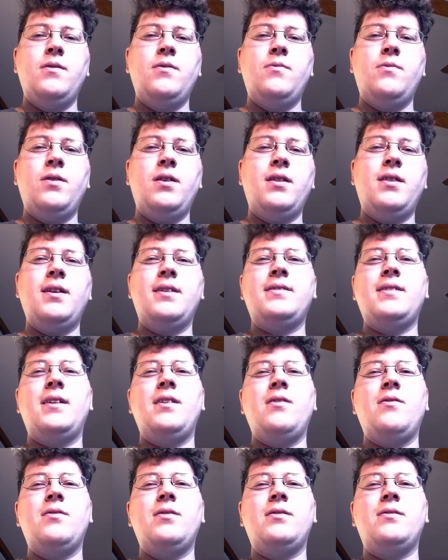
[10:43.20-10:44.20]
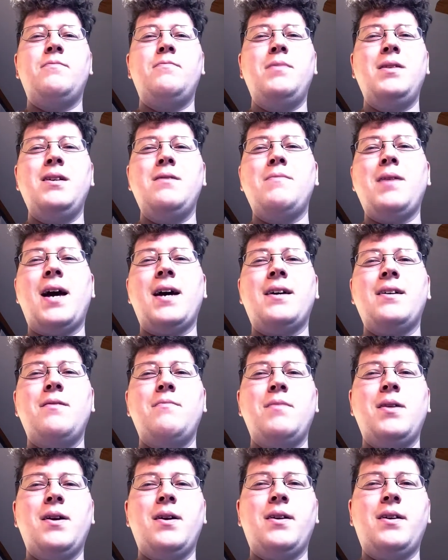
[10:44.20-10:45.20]
one of the things I noticed being back in
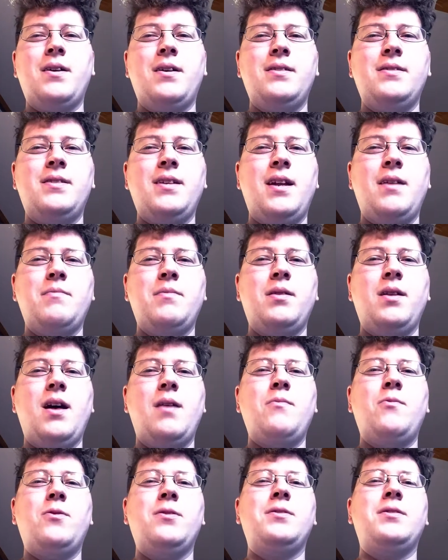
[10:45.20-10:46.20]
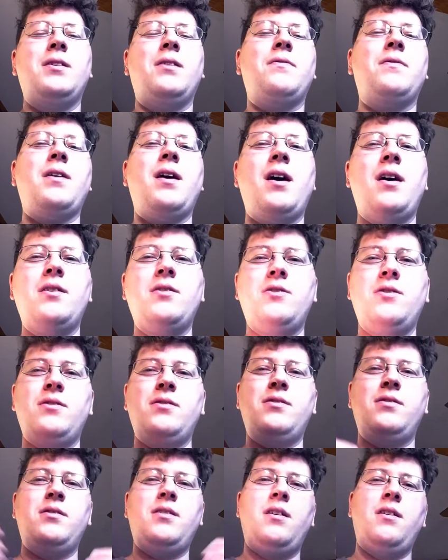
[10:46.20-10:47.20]
America is that I'm a lot more
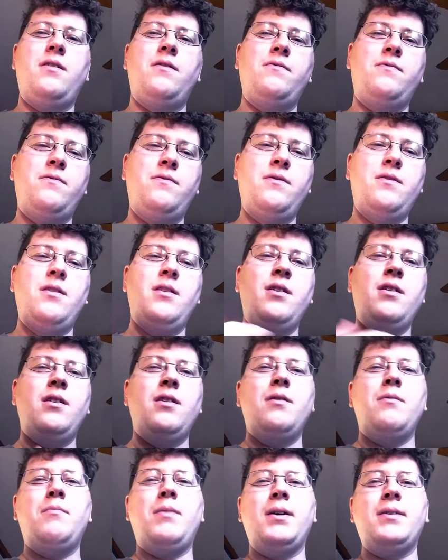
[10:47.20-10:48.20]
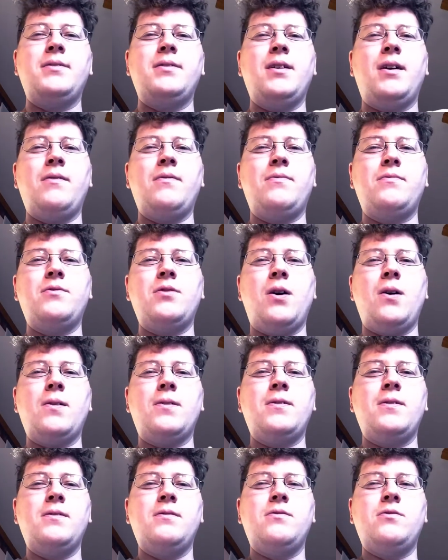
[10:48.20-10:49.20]
self-conscious of myself
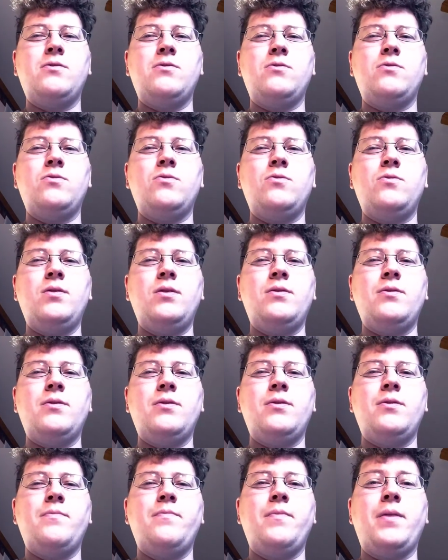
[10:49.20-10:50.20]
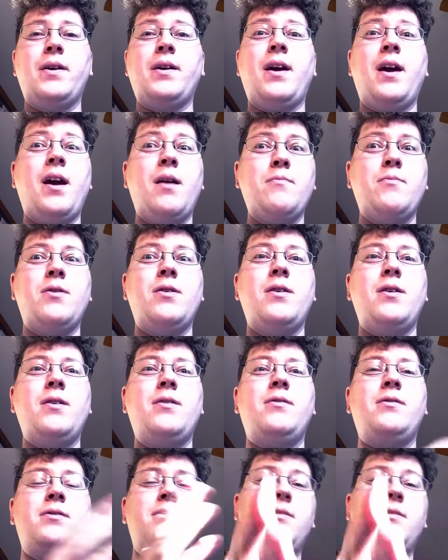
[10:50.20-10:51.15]
talking to either a camera or a